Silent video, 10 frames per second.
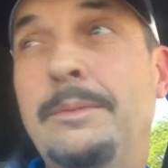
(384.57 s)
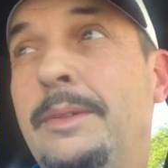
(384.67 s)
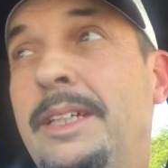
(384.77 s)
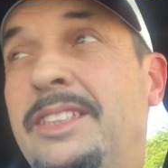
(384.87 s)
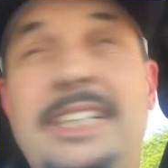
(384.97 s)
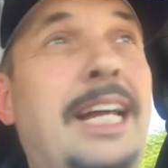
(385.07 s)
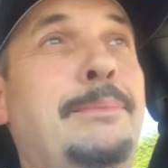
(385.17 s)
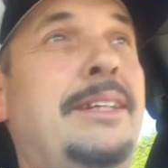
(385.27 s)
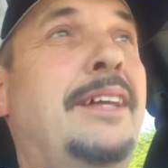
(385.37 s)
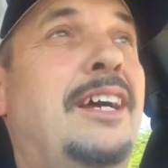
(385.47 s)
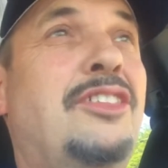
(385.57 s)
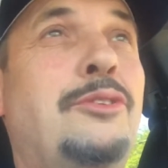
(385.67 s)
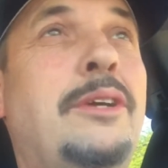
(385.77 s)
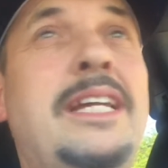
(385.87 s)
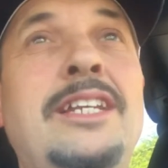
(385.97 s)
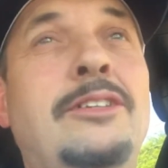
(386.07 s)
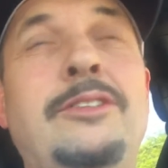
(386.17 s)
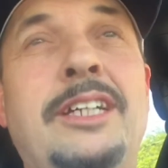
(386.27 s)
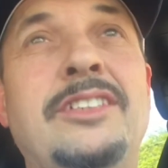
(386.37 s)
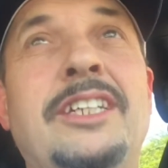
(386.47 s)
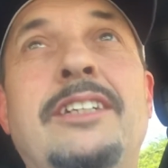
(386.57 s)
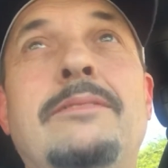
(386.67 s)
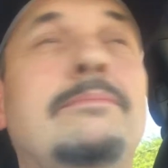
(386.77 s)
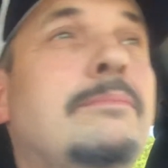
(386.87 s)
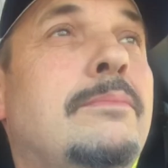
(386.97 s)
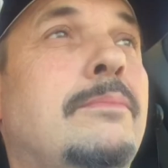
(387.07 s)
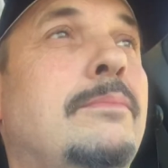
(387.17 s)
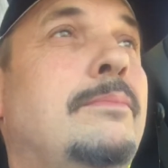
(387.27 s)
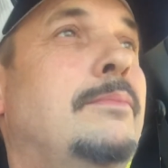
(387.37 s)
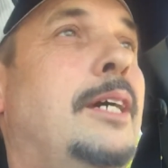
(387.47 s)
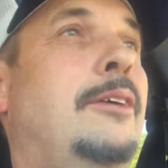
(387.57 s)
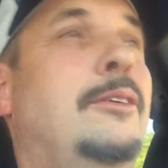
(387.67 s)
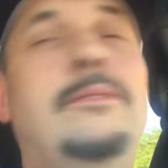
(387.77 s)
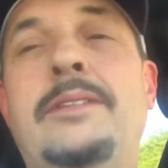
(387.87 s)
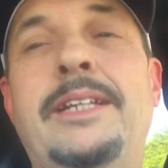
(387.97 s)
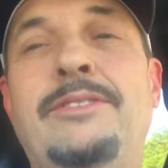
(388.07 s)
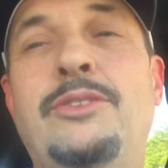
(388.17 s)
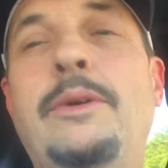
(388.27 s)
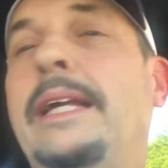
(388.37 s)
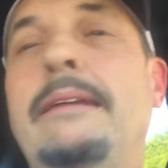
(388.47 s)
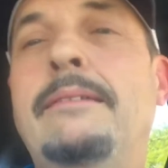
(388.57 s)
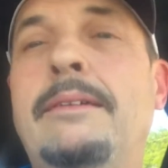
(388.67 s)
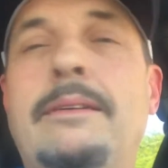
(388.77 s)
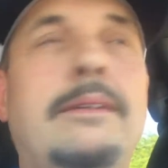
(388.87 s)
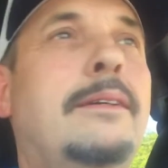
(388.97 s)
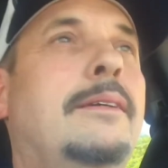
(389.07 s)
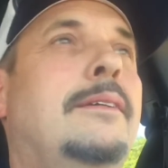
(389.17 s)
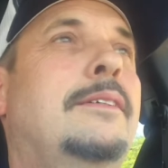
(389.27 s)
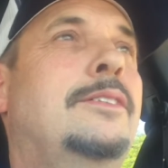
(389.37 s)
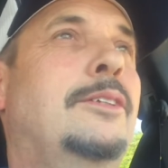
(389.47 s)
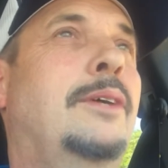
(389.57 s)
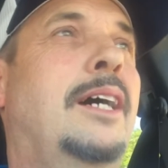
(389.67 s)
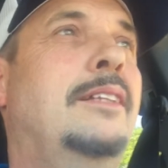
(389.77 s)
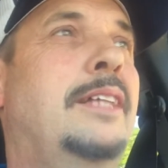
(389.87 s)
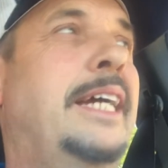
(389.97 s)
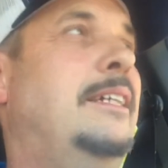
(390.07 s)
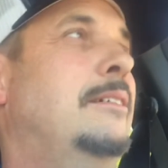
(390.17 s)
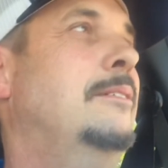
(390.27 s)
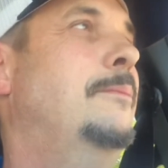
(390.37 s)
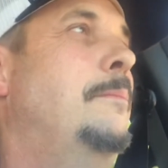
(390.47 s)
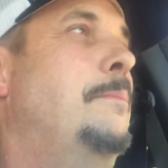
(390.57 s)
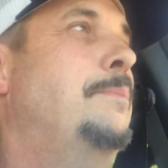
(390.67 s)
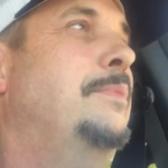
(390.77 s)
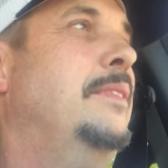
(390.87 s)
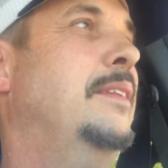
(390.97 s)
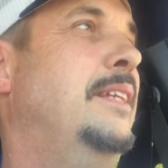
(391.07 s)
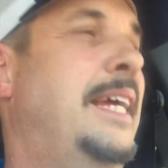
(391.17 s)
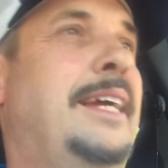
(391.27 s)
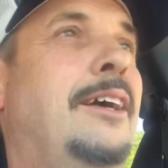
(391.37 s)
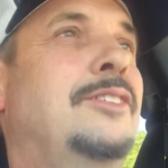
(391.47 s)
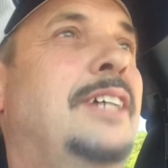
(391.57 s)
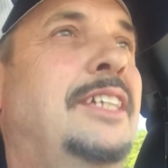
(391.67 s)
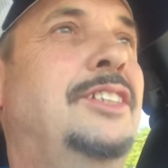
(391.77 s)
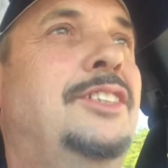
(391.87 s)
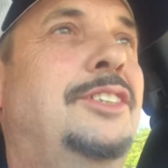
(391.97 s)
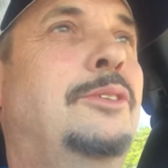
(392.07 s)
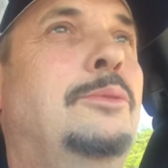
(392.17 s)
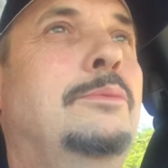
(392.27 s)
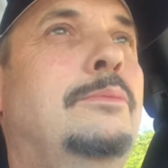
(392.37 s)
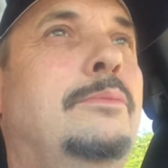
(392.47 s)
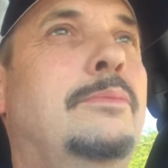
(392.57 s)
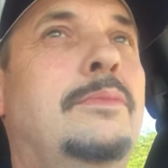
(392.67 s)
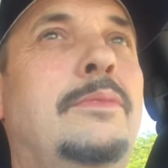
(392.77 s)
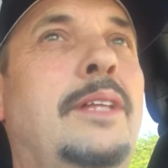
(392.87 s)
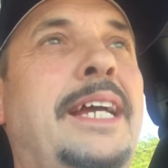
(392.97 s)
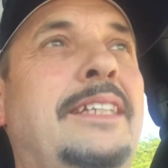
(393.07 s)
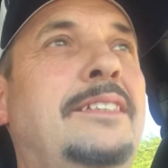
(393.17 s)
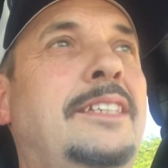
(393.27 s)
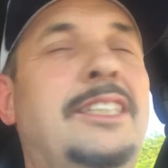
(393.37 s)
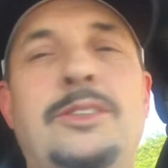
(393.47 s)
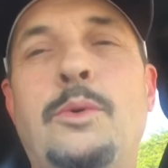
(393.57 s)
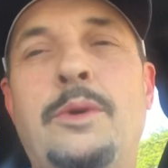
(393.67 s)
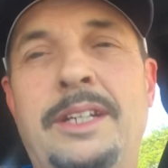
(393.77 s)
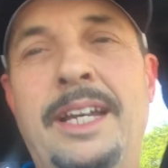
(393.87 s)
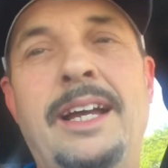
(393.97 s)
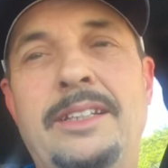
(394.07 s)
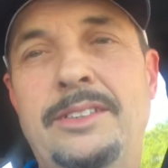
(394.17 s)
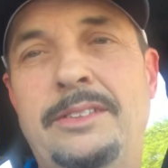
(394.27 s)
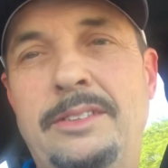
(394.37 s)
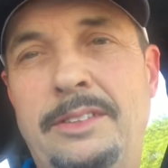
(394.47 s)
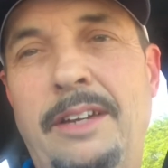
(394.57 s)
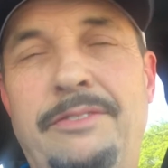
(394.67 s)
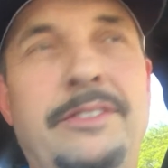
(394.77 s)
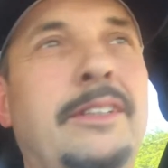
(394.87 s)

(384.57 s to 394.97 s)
it's got to be like 3, and you look at it's like, I don't know, 11:20. So I like chaos. I just don't like disorganized stuff.